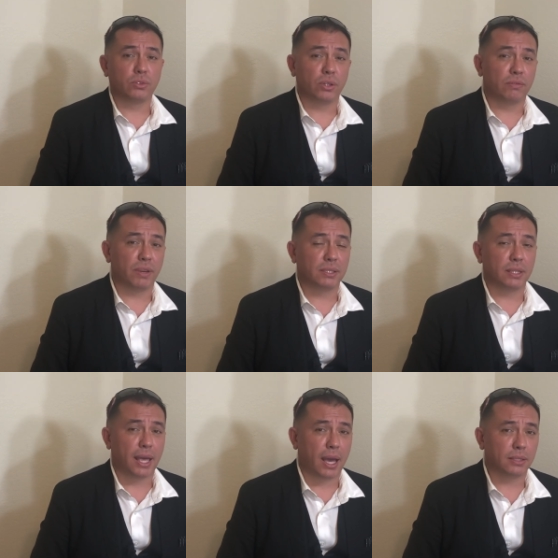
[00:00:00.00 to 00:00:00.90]
to invest in
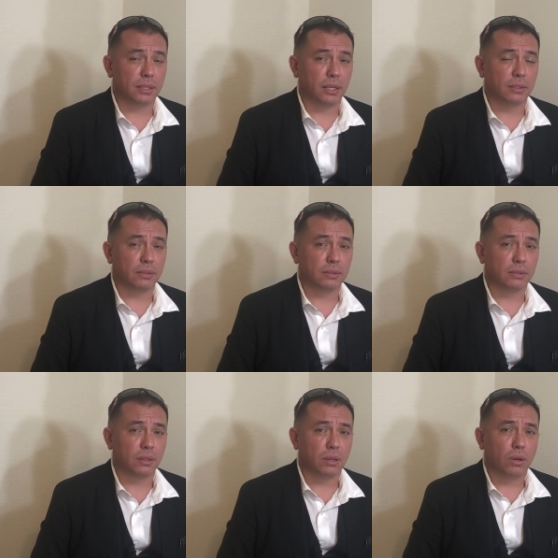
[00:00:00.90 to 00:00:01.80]
tax liens,
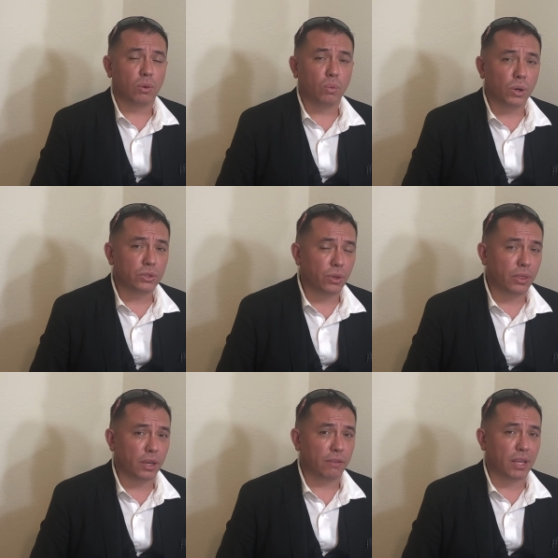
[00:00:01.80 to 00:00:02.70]
what do you
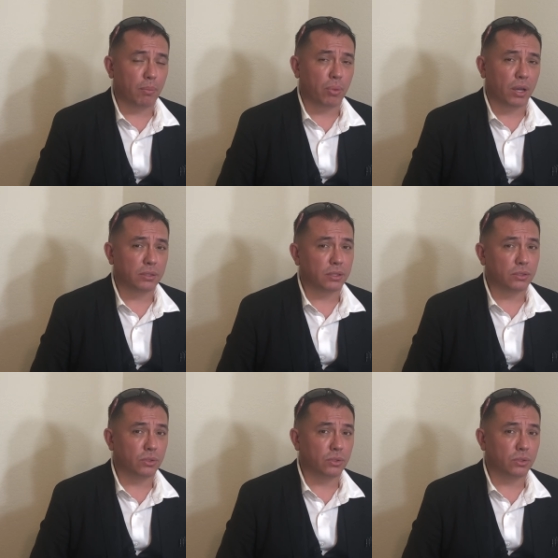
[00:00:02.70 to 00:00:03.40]
think of that process?